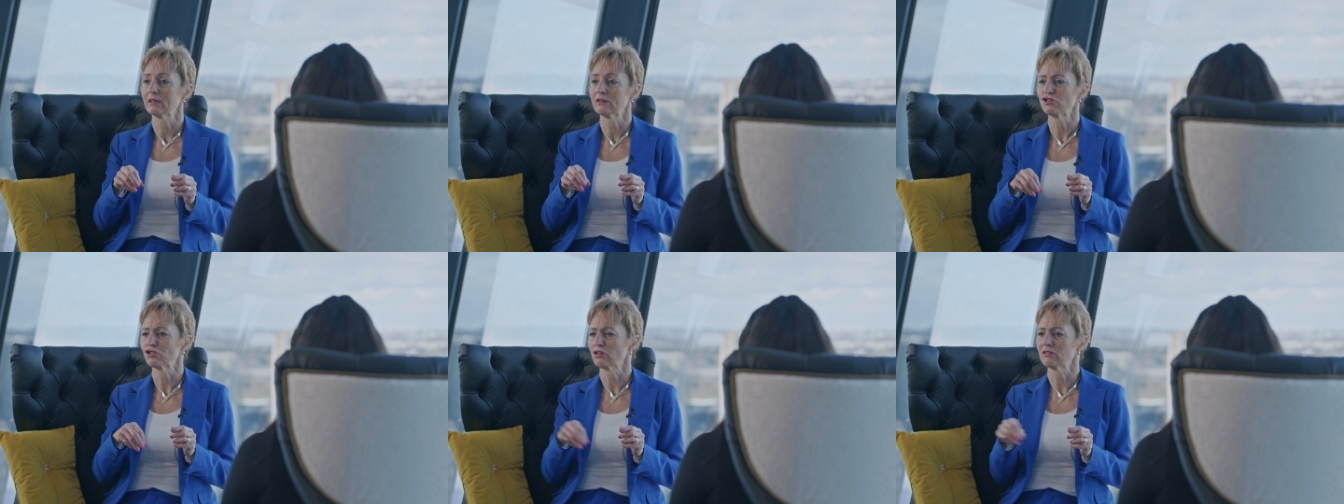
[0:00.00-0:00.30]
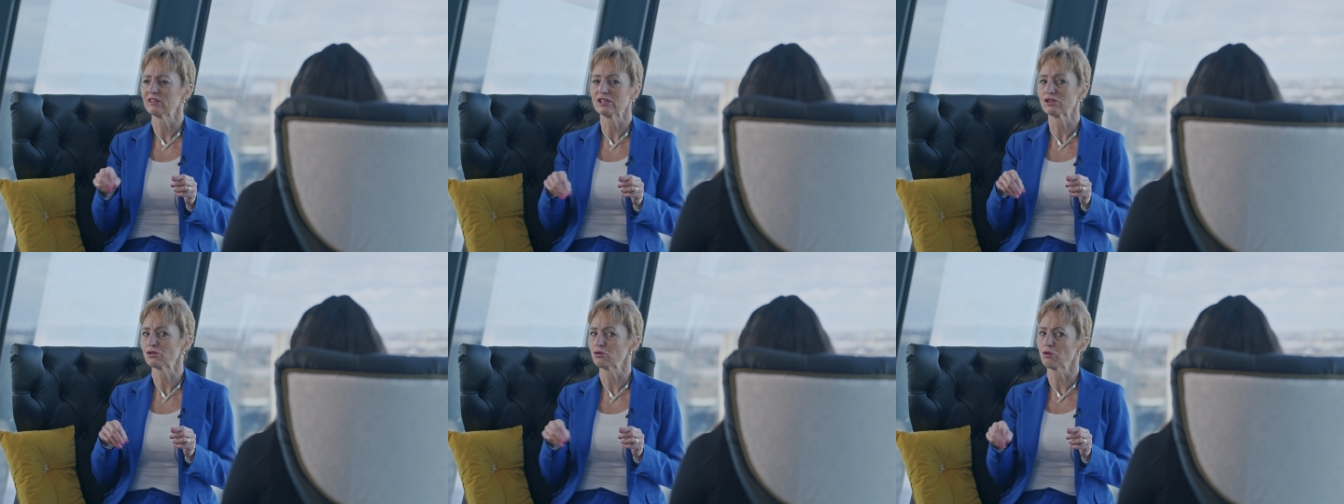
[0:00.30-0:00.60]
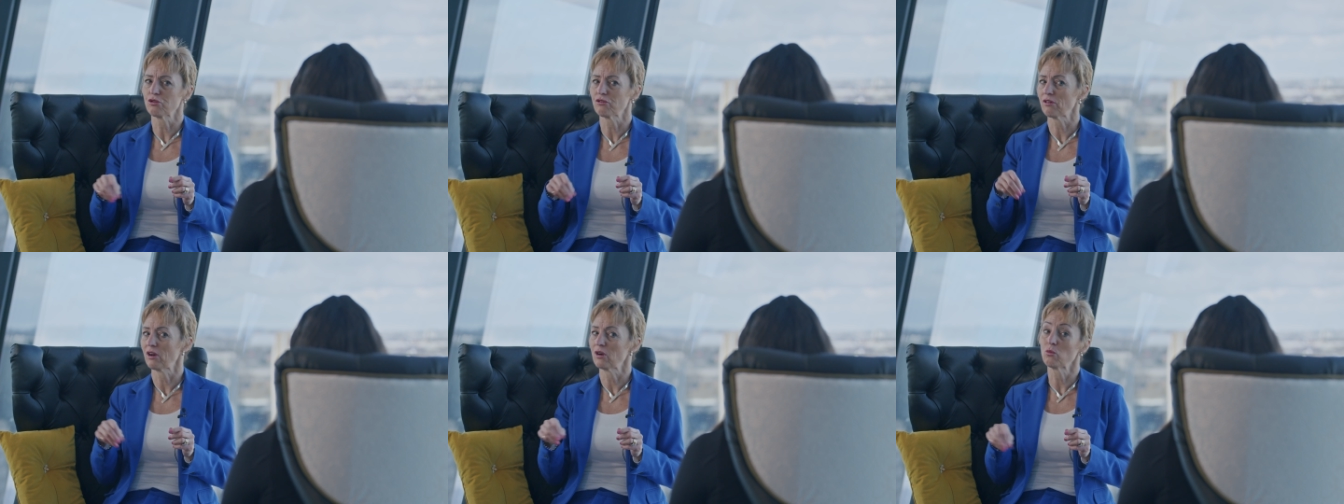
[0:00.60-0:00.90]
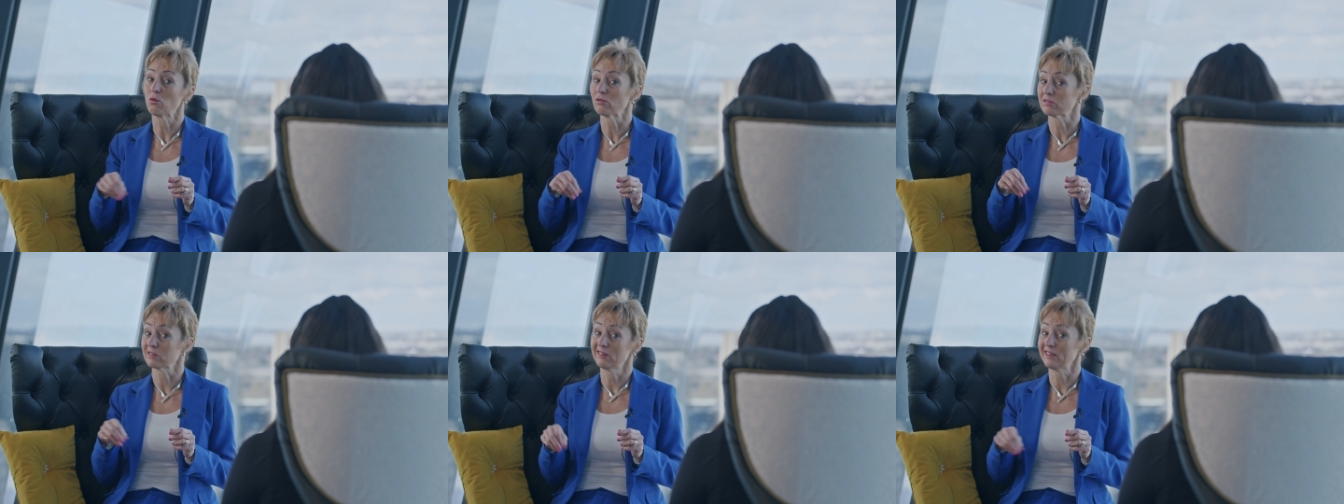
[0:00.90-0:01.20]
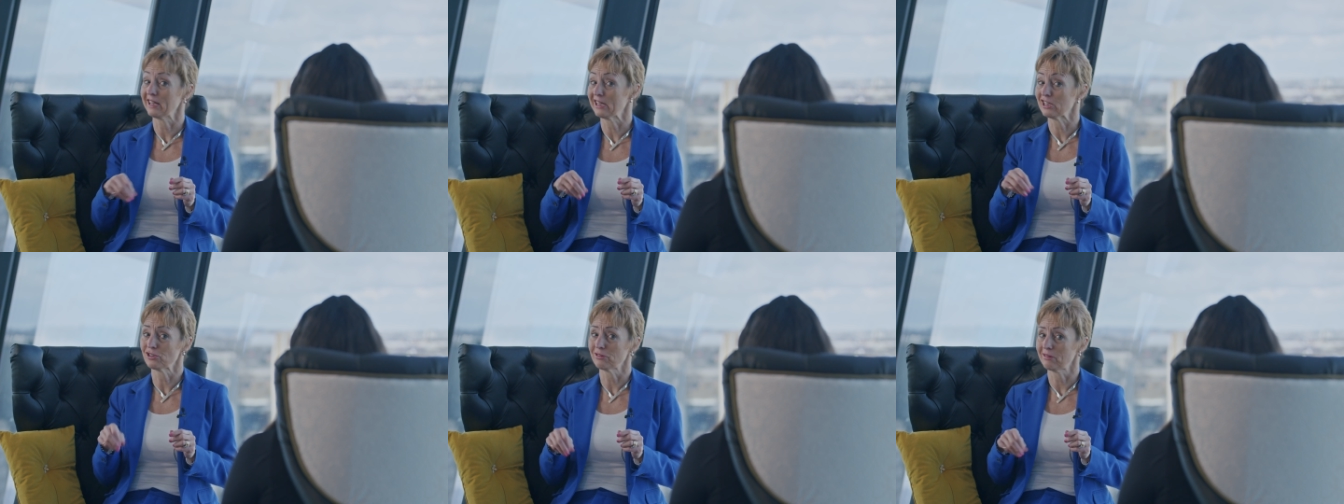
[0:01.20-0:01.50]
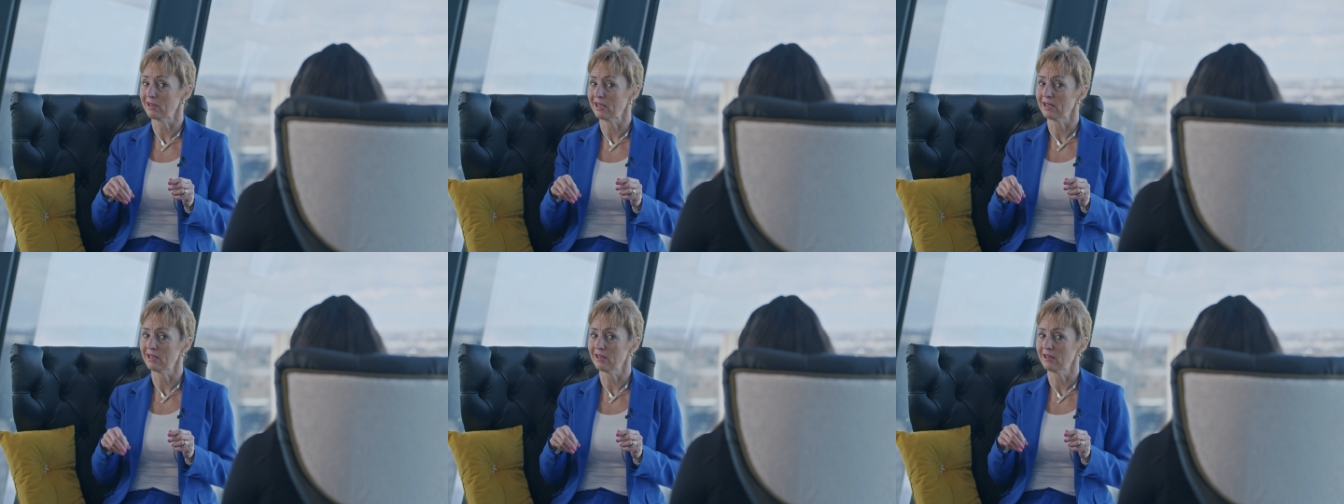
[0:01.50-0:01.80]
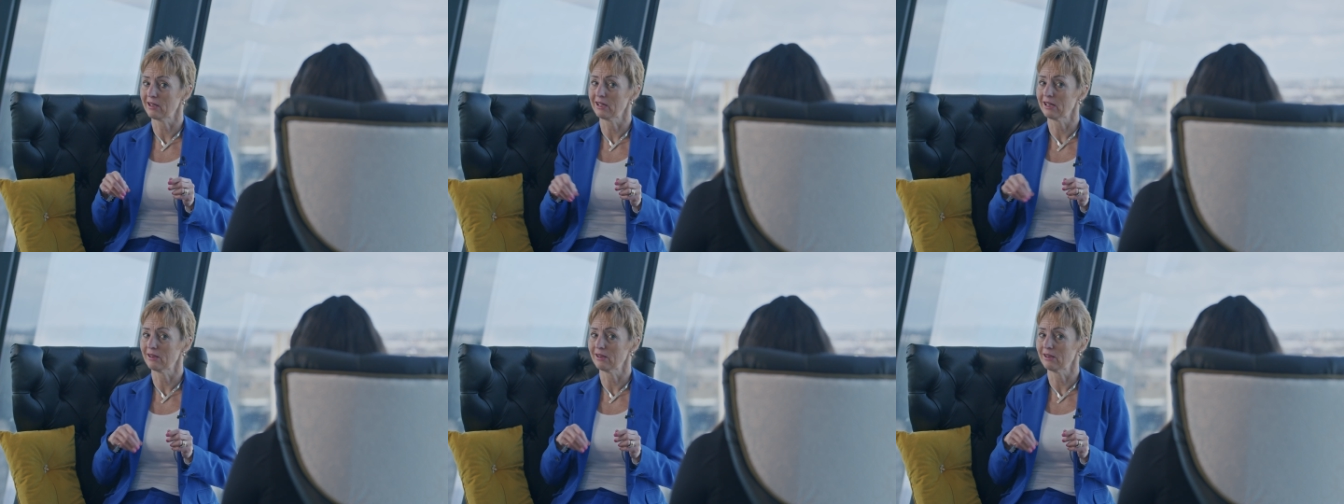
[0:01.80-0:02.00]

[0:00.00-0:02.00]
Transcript: Johnny's sore throat wasn't the issue here.